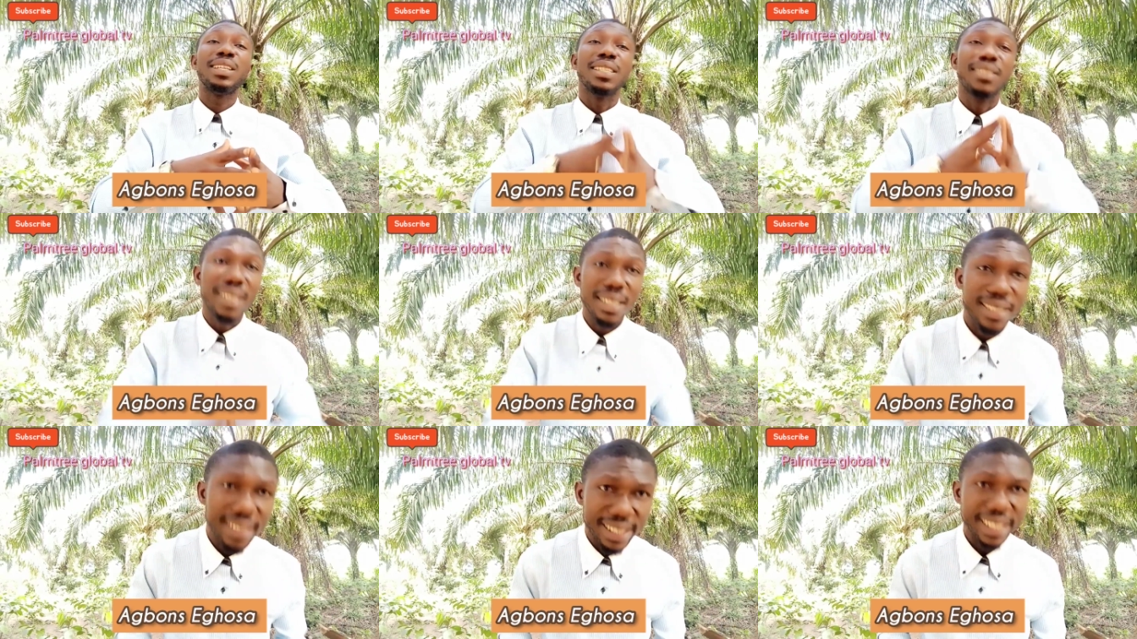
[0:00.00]

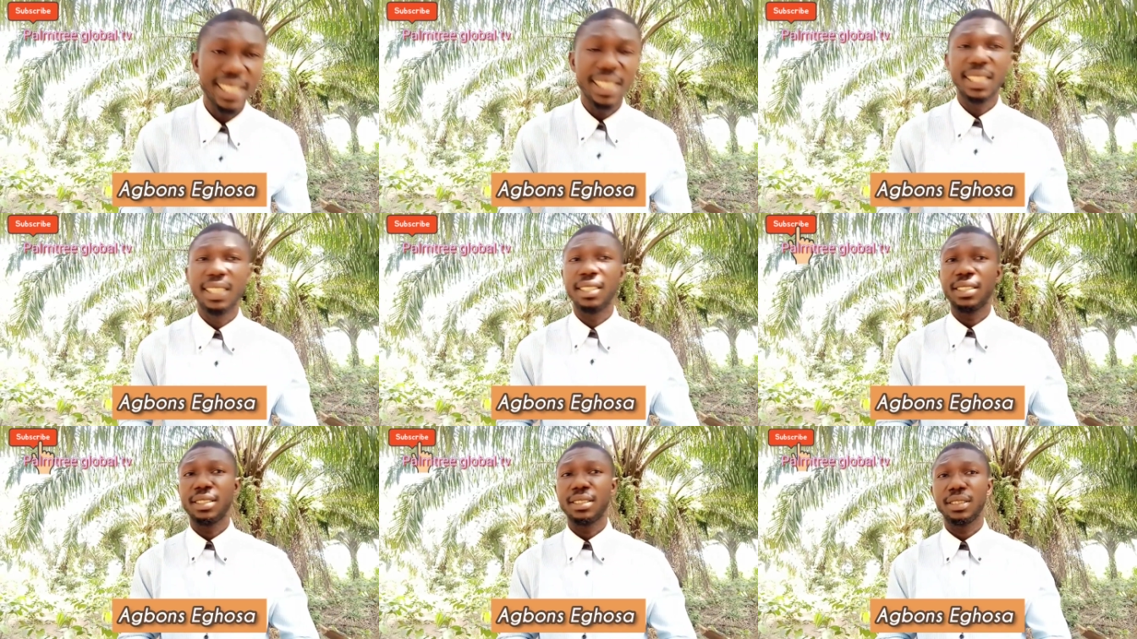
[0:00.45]
small money, you
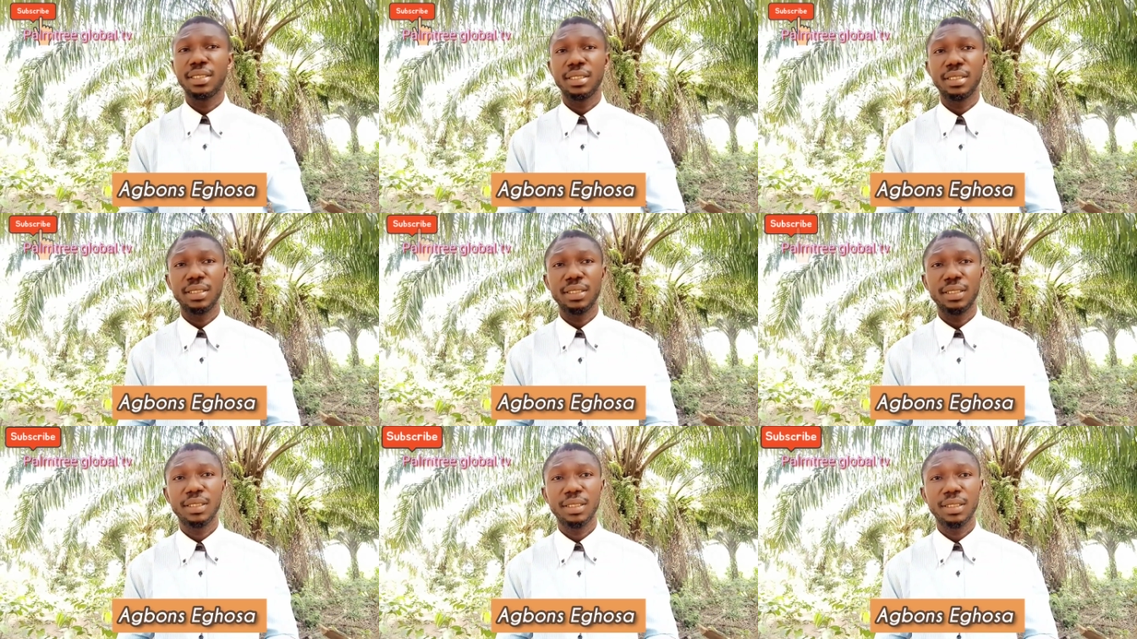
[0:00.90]
can
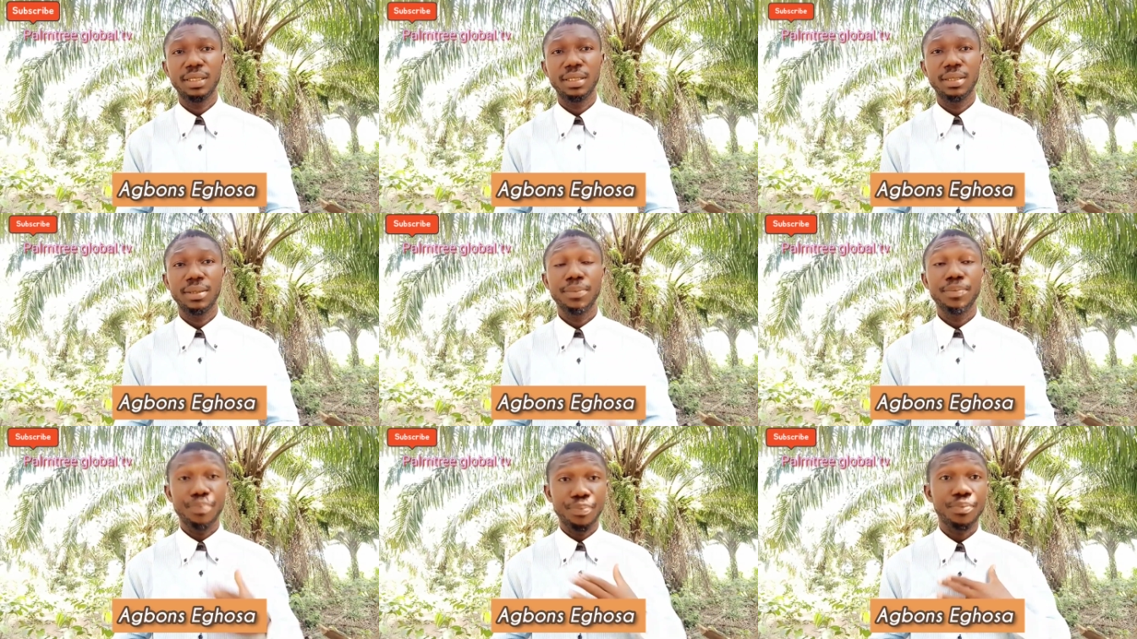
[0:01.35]
start this
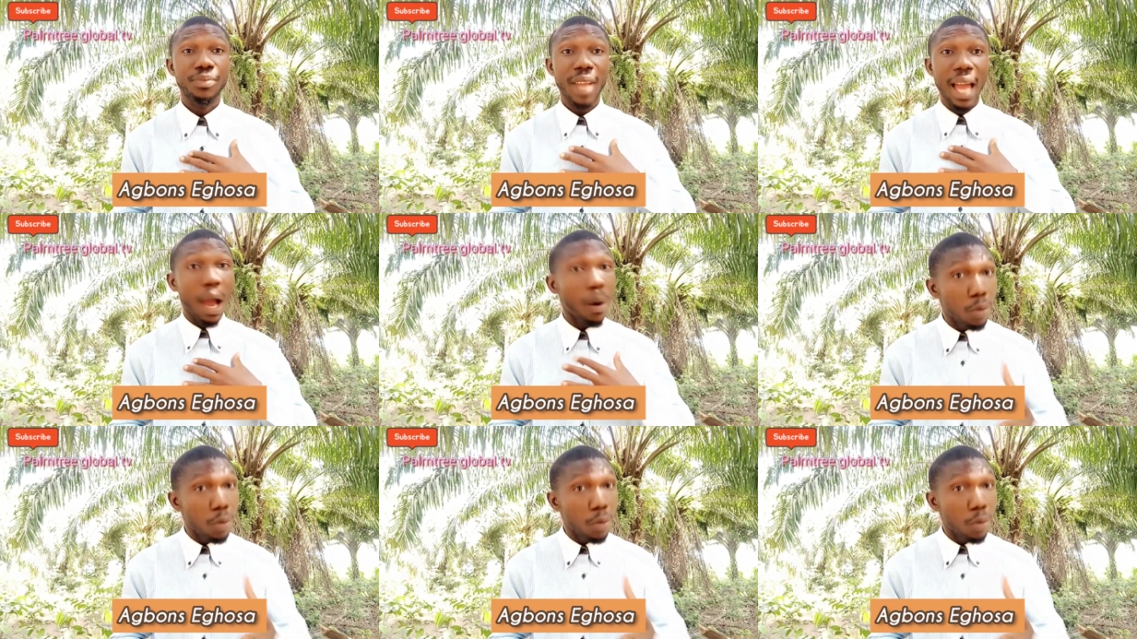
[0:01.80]
business.